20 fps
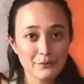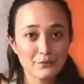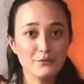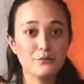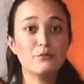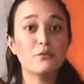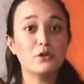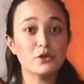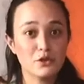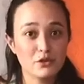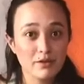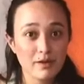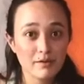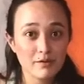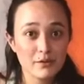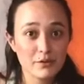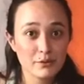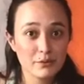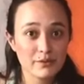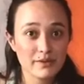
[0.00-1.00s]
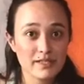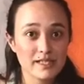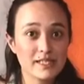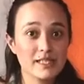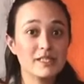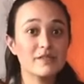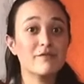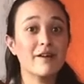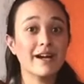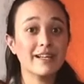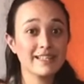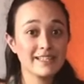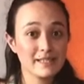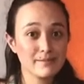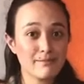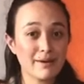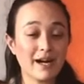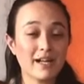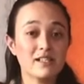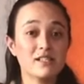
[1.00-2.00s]
what you have to do is divide this
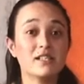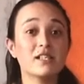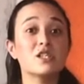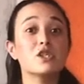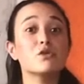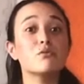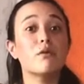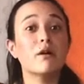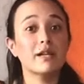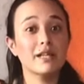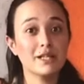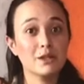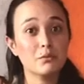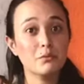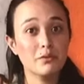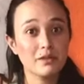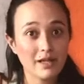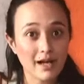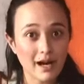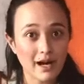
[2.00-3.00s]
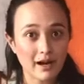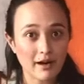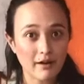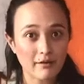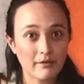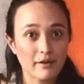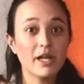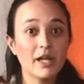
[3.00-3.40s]
batter into an equal half.